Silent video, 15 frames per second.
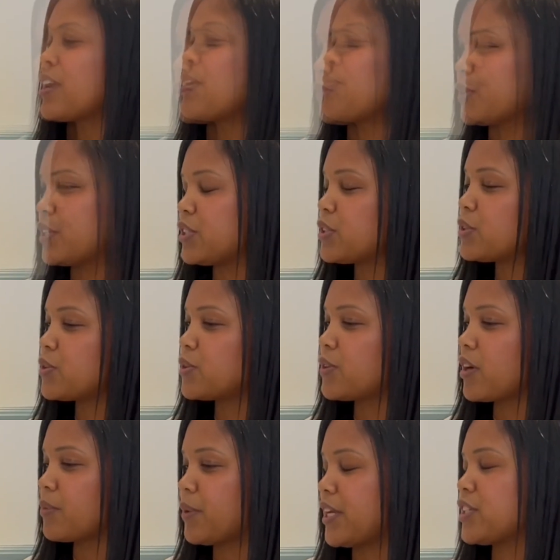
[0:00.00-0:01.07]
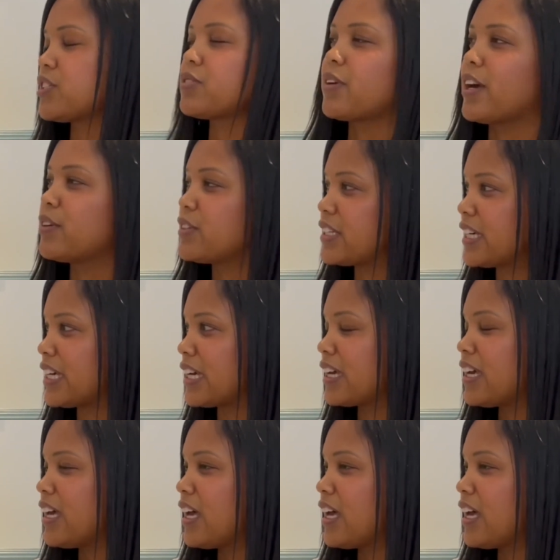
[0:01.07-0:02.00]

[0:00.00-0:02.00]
When we do our patient rounding,